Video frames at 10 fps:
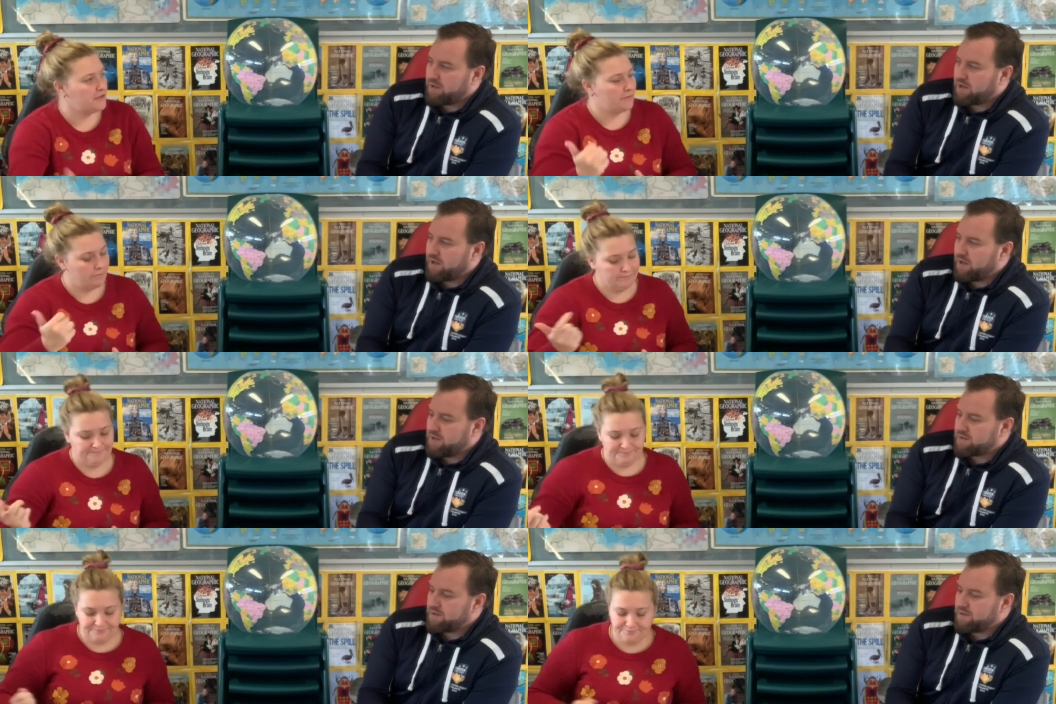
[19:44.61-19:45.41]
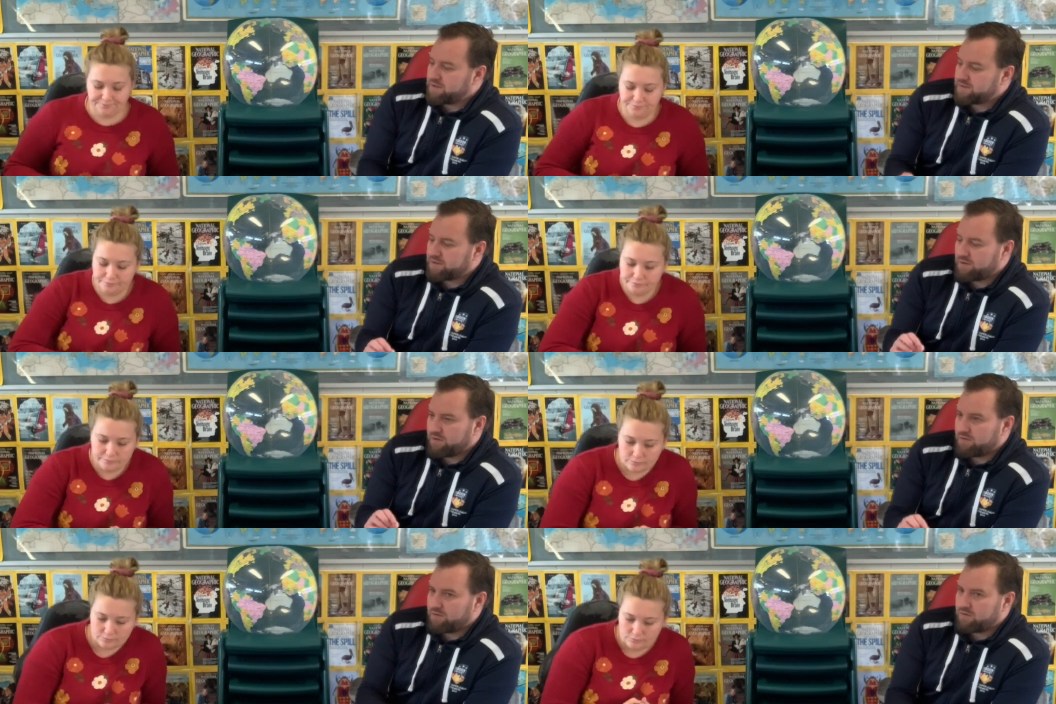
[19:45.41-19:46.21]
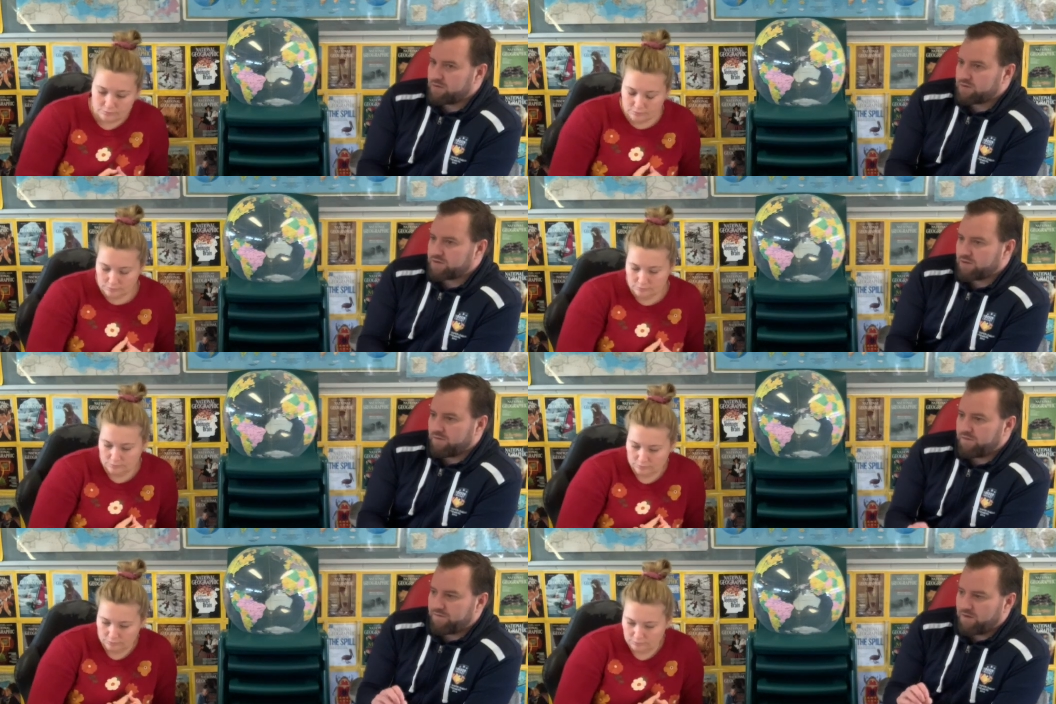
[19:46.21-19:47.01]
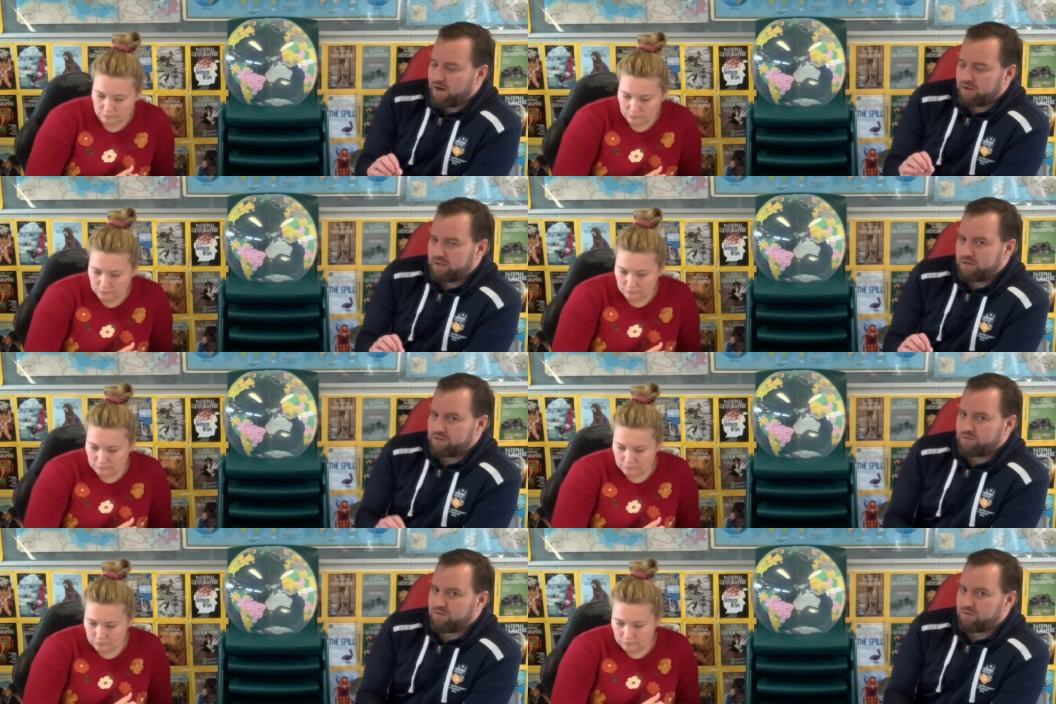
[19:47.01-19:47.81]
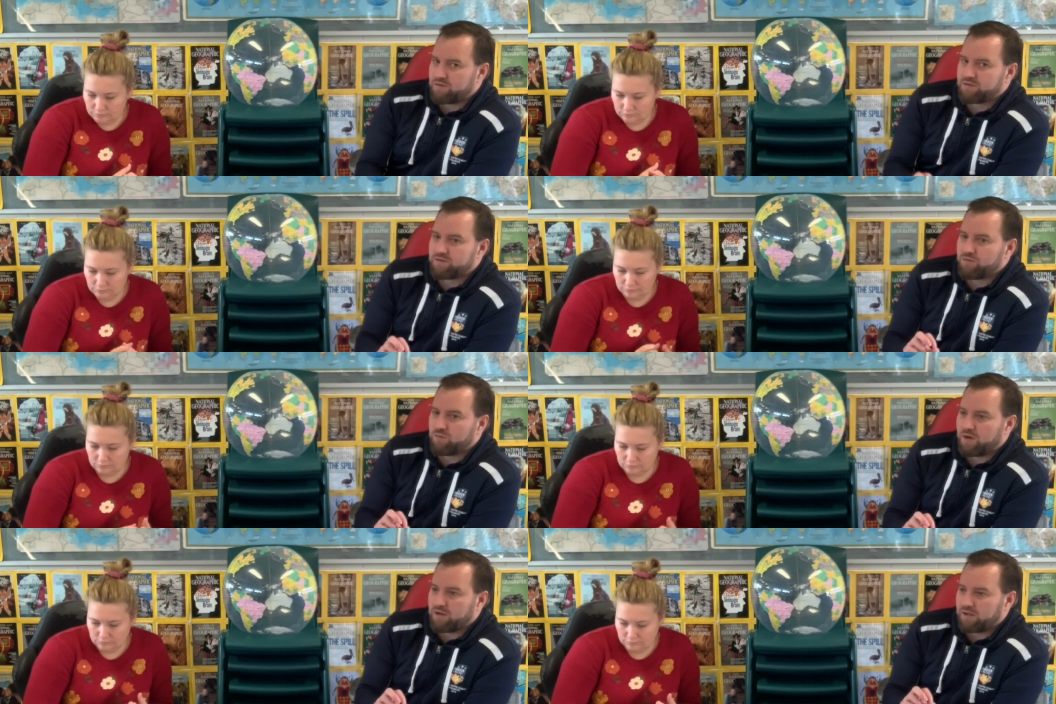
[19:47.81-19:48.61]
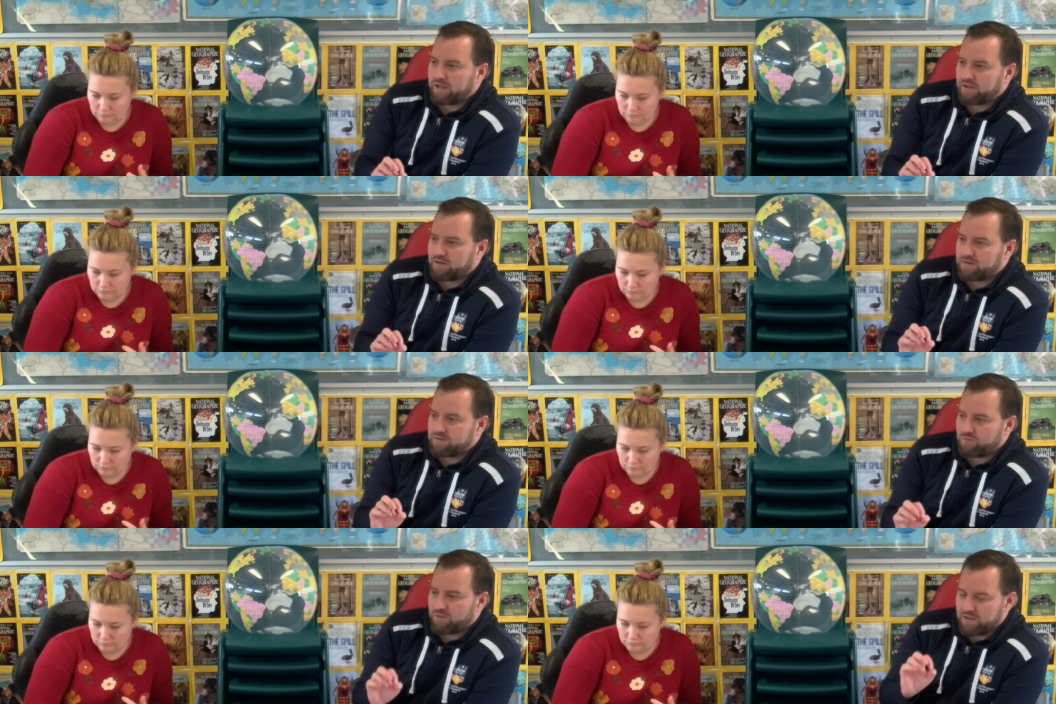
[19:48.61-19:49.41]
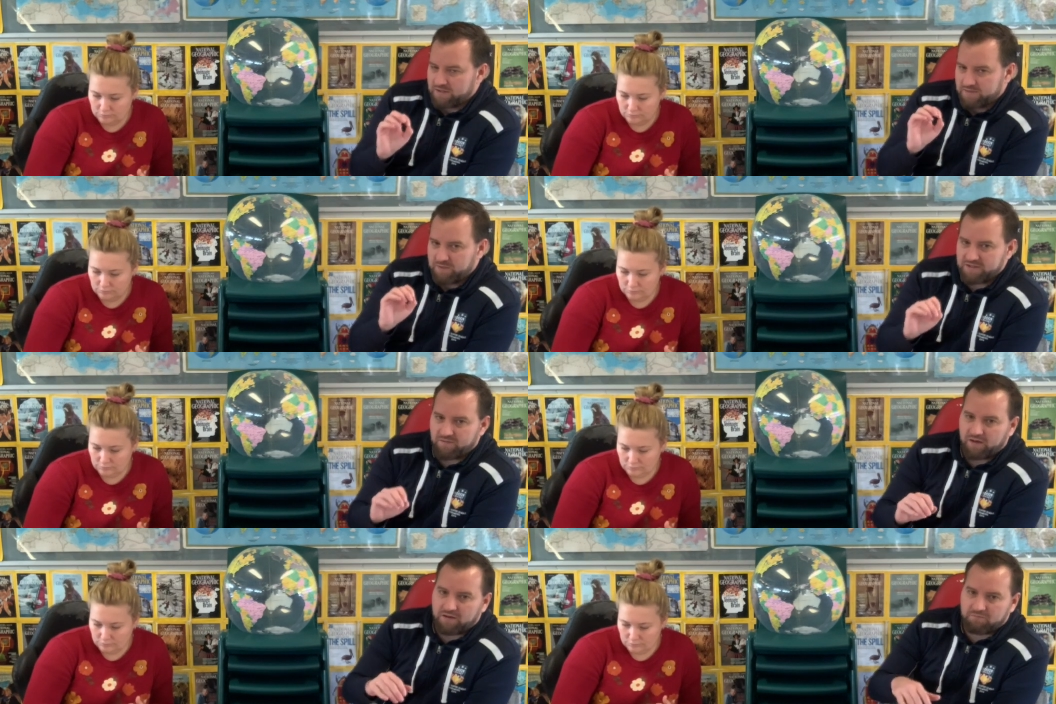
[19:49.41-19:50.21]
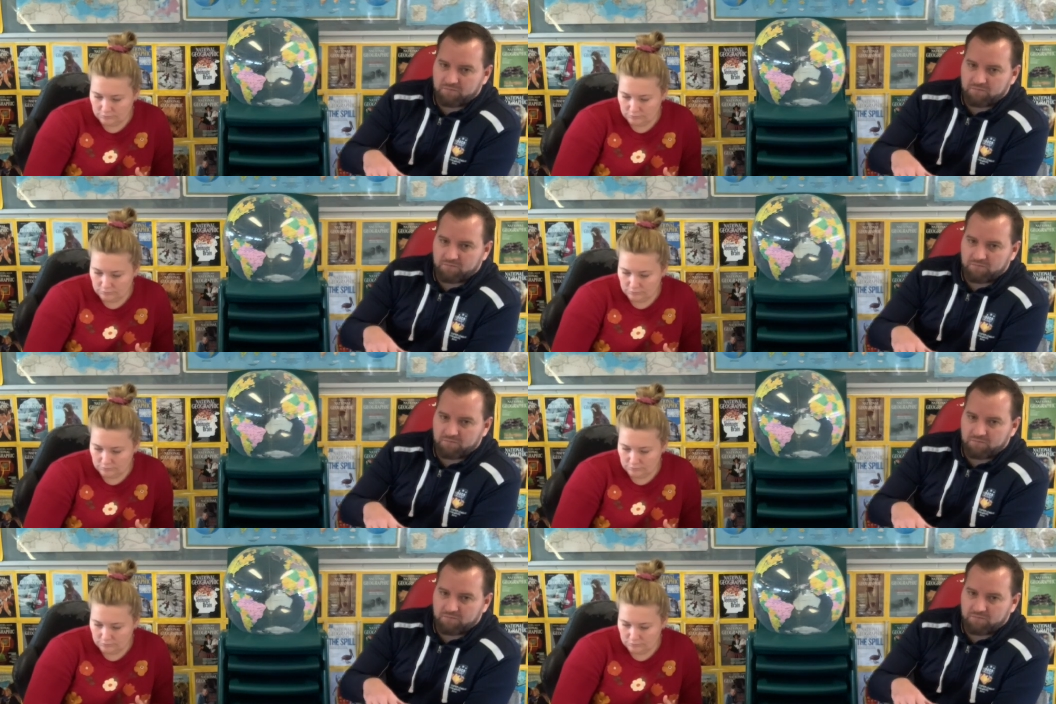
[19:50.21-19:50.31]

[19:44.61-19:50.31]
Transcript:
Speaker 1: Yeah, it is, it is so so finely tuned to one like to one specific